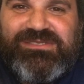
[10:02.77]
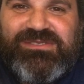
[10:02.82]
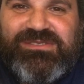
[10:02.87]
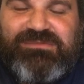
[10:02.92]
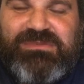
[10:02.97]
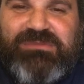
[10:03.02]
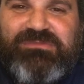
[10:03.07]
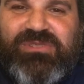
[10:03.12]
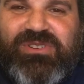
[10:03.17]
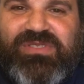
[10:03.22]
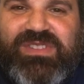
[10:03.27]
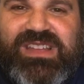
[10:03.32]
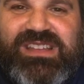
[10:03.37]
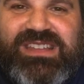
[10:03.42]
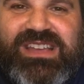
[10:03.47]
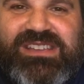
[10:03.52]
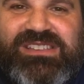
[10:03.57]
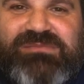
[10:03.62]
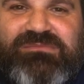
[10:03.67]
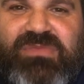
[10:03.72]
for my birthday
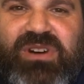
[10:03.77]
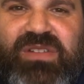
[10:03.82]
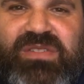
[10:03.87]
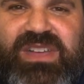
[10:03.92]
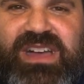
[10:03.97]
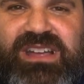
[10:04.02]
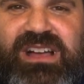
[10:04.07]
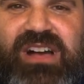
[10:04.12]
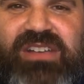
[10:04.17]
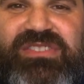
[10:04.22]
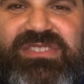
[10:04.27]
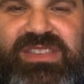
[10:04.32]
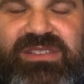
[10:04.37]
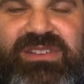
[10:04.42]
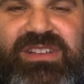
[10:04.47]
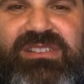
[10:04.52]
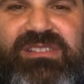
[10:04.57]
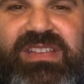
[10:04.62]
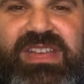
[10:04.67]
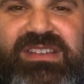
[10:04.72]
next month? I, will see if
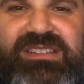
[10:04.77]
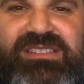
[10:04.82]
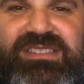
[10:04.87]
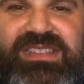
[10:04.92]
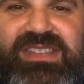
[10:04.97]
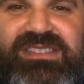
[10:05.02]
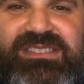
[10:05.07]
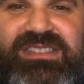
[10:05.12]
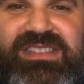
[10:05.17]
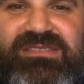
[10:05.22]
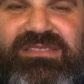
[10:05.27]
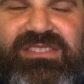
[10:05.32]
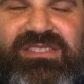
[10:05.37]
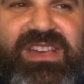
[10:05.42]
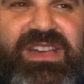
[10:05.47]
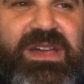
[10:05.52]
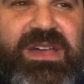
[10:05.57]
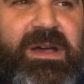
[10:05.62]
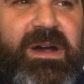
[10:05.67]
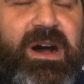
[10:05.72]
I can get into St. Stephen's.
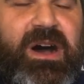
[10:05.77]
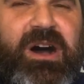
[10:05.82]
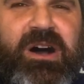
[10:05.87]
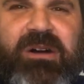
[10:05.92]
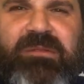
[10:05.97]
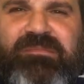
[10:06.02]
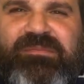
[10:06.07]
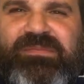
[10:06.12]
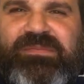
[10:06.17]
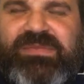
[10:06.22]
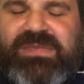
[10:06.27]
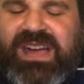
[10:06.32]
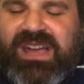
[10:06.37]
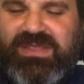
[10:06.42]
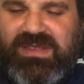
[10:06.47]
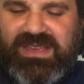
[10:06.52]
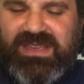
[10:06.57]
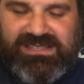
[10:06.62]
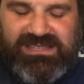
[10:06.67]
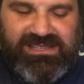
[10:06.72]
Um,
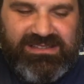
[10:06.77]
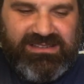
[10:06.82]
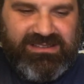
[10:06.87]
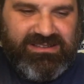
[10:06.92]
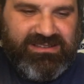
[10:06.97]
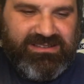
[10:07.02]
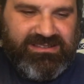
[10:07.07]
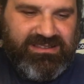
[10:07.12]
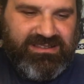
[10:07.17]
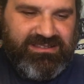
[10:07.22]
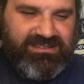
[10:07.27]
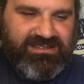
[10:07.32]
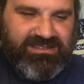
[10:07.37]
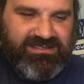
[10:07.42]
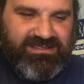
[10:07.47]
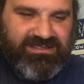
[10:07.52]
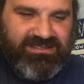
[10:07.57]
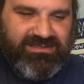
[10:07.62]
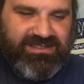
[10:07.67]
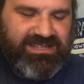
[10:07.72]
I, is it uh, St.
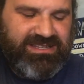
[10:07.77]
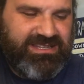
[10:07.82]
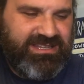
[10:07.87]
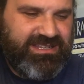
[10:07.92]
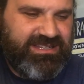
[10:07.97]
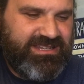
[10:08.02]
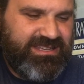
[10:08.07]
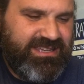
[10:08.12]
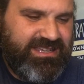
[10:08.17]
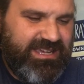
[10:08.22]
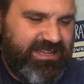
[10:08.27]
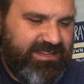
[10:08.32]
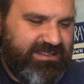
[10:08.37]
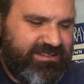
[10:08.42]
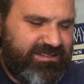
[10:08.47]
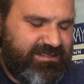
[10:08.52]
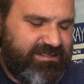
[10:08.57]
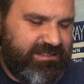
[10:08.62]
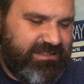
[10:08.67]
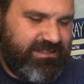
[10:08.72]
Stephen? Da, da, da,
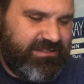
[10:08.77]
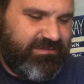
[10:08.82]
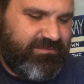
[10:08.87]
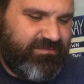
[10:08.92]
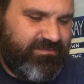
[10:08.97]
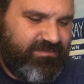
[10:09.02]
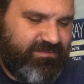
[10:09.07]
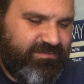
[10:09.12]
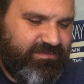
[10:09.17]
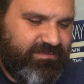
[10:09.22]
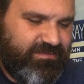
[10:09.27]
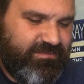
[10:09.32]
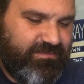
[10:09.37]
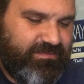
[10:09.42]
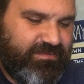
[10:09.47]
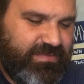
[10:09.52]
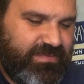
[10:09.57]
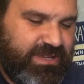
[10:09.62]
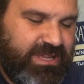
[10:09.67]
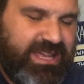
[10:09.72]
um,
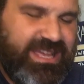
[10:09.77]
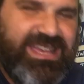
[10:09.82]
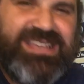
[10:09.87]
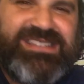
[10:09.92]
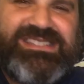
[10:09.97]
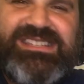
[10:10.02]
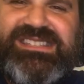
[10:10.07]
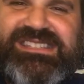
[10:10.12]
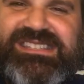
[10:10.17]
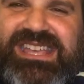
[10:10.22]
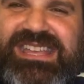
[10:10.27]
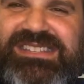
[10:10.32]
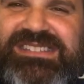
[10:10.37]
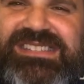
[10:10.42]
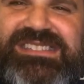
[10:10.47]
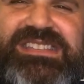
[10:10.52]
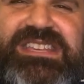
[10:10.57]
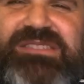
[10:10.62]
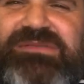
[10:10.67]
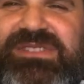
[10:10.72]
is it St.
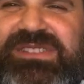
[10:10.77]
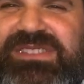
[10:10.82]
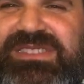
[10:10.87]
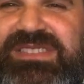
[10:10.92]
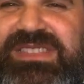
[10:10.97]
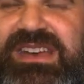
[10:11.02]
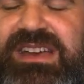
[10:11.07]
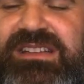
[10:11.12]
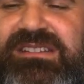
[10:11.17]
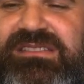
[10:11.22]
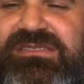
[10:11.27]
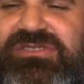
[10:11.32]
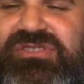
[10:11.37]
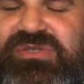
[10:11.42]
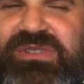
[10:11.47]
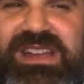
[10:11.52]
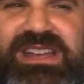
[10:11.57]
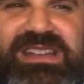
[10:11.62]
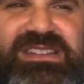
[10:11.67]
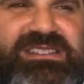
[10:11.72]
Stephen's that
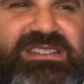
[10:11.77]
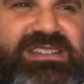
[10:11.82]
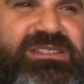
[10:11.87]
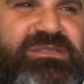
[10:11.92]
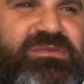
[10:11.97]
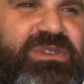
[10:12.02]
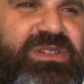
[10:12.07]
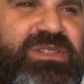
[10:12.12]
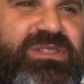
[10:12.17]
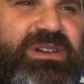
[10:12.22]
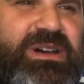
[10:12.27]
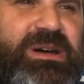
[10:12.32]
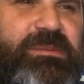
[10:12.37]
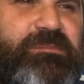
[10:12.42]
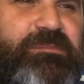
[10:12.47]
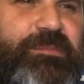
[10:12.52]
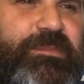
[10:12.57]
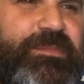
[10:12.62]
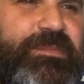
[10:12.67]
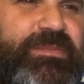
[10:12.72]
Trey did with
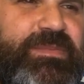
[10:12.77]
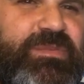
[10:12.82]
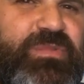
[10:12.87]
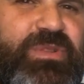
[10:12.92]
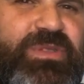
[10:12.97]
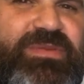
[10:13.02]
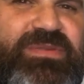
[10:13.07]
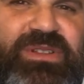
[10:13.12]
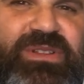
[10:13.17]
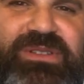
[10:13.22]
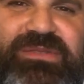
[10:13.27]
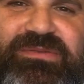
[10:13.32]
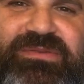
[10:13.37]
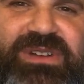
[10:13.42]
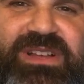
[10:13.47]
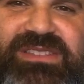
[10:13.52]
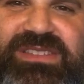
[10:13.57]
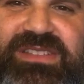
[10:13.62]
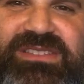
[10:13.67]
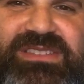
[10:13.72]
um with Phil and
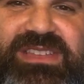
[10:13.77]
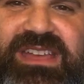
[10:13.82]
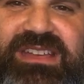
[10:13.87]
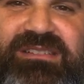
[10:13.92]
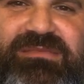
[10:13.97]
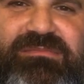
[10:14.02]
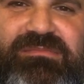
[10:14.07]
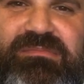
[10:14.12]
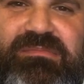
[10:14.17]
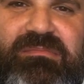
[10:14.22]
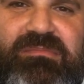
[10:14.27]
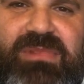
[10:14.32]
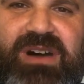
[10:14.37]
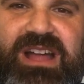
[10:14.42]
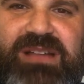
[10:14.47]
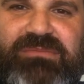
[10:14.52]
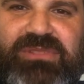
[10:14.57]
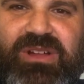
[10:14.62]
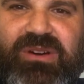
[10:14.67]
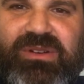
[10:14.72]
Friends? It's like
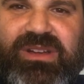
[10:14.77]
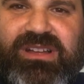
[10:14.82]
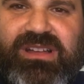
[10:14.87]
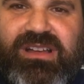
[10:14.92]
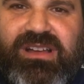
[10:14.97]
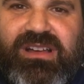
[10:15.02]
mind blowing.